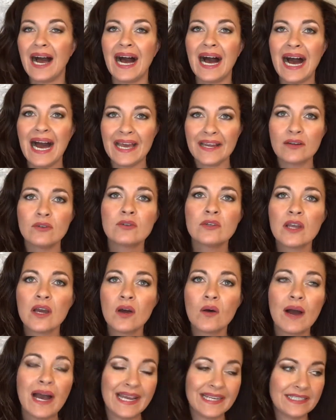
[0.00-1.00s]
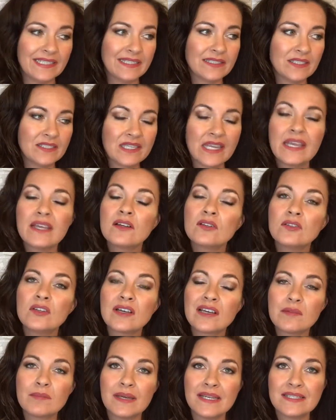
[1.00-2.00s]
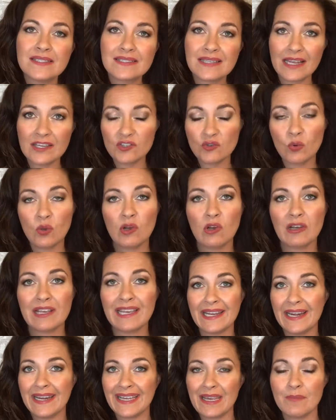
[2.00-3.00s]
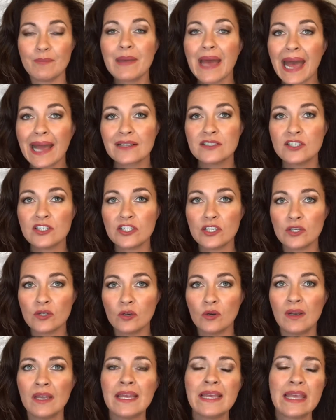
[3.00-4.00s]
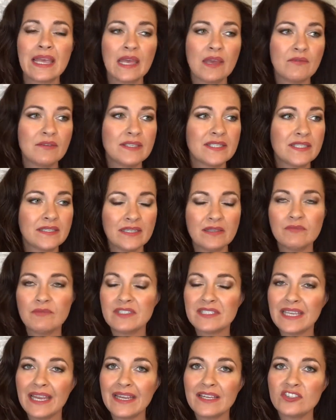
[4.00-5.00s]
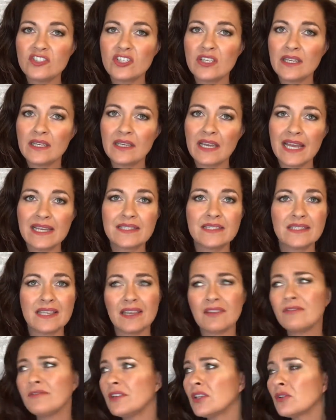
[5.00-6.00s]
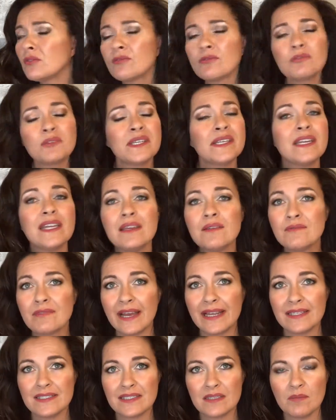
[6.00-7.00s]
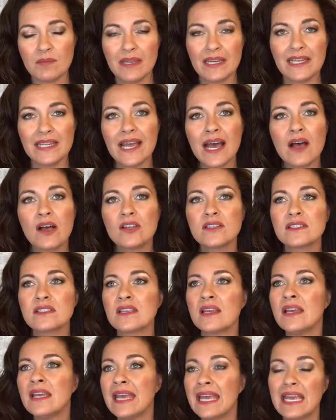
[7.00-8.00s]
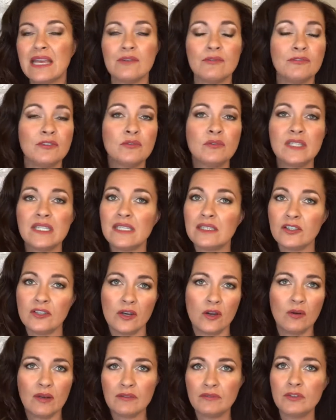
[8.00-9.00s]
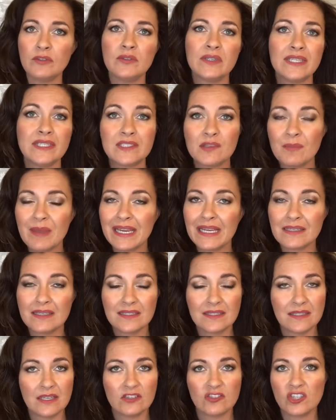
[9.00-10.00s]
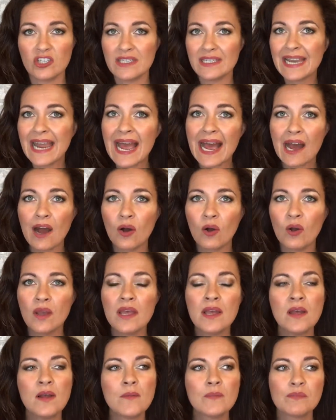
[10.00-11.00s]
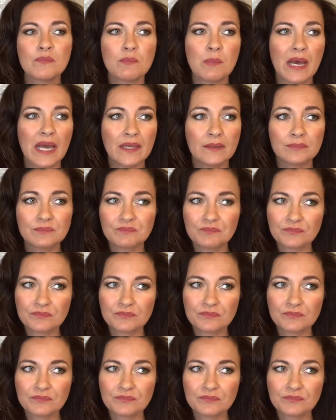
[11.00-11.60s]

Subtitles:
I don't know, I need to take a look at my schedule. I get back to you? If it's an invitation, I say, feel free to invite somebody else if you need to make a decision now. But